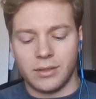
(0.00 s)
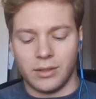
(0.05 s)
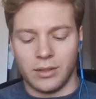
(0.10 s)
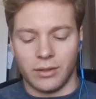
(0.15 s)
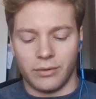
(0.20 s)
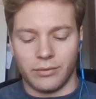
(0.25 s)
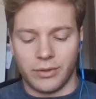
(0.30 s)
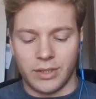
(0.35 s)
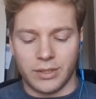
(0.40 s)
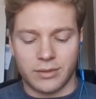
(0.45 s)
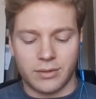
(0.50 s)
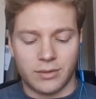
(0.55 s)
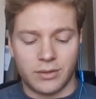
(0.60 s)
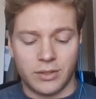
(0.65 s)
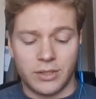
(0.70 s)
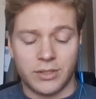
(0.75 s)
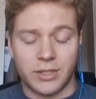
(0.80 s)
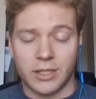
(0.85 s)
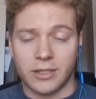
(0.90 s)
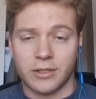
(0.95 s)

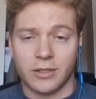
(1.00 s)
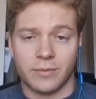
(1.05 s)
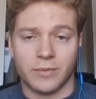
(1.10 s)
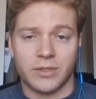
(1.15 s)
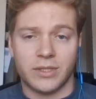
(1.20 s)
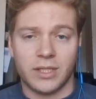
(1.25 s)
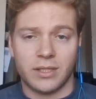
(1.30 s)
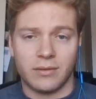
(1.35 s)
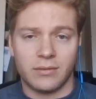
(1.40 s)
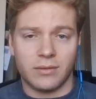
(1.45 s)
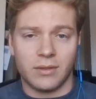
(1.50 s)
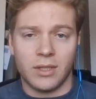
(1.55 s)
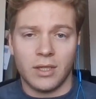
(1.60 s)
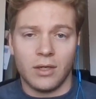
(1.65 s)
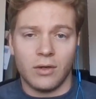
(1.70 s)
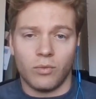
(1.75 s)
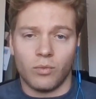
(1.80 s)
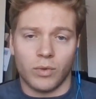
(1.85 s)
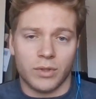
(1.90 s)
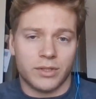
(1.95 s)
These systems,
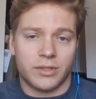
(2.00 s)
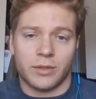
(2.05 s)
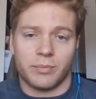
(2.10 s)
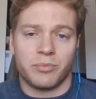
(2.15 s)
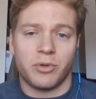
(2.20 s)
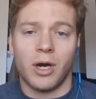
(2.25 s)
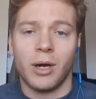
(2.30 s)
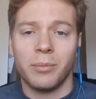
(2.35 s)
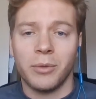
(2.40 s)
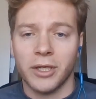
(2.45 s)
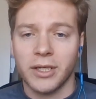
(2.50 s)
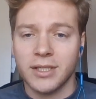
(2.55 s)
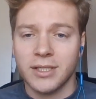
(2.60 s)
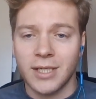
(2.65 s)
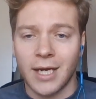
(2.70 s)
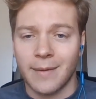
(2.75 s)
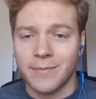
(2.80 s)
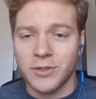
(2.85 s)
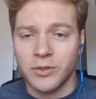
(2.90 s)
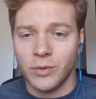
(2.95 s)
once the public
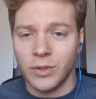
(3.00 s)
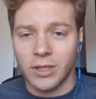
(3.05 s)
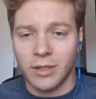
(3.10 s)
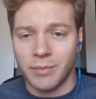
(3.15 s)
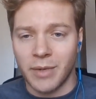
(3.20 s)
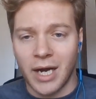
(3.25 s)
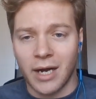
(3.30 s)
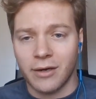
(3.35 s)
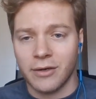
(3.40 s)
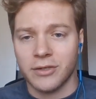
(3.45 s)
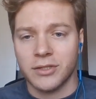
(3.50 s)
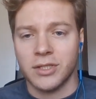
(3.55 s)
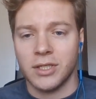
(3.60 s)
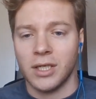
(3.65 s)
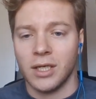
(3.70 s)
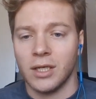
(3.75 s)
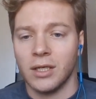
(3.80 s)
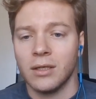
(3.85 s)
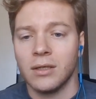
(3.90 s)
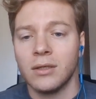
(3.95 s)
stops doing
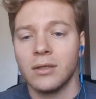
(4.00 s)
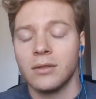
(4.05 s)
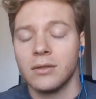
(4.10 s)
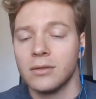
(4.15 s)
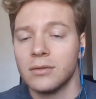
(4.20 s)
democracy,